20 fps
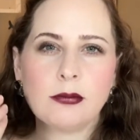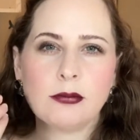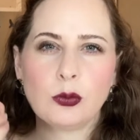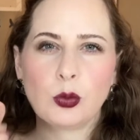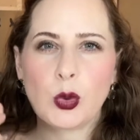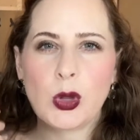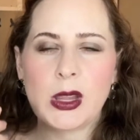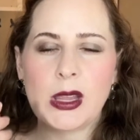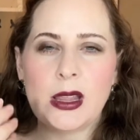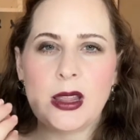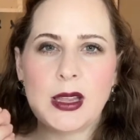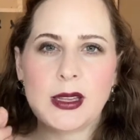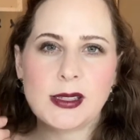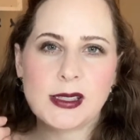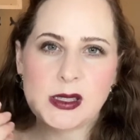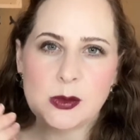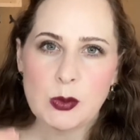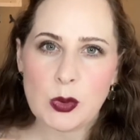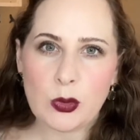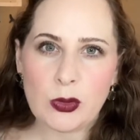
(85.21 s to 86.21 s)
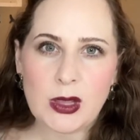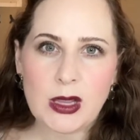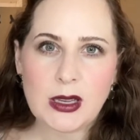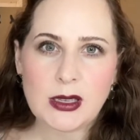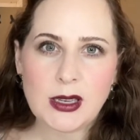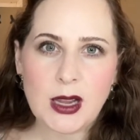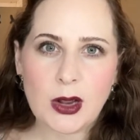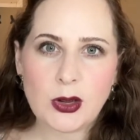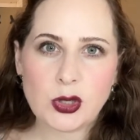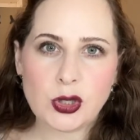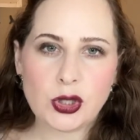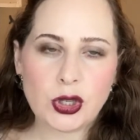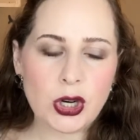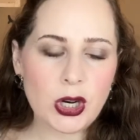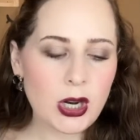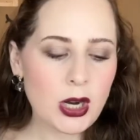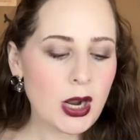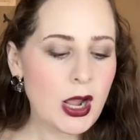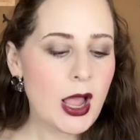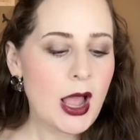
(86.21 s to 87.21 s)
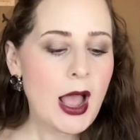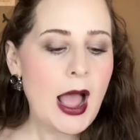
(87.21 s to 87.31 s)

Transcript: really smoothing texture.